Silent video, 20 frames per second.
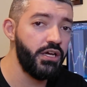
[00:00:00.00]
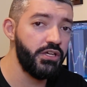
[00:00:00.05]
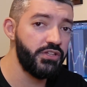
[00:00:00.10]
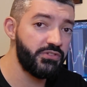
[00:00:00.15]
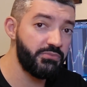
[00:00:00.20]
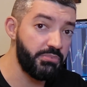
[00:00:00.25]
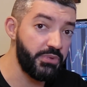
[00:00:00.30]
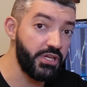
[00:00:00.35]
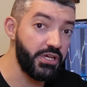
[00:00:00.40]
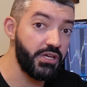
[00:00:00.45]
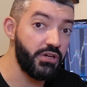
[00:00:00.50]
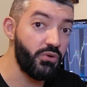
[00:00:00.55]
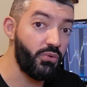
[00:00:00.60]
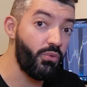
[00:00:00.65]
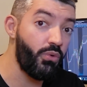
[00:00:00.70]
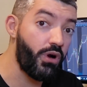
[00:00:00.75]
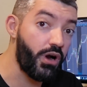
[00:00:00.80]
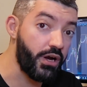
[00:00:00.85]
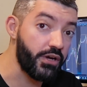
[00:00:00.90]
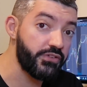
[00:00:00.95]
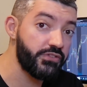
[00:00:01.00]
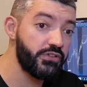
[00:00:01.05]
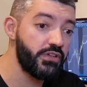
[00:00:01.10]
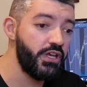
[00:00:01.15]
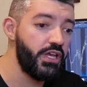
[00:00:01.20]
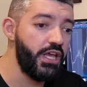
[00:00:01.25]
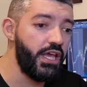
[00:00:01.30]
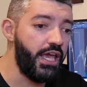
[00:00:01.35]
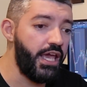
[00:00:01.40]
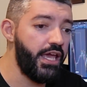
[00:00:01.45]
split works.
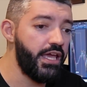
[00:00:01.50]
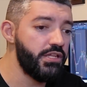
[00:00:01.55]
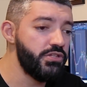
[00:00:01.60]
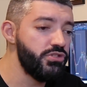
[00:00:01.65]
And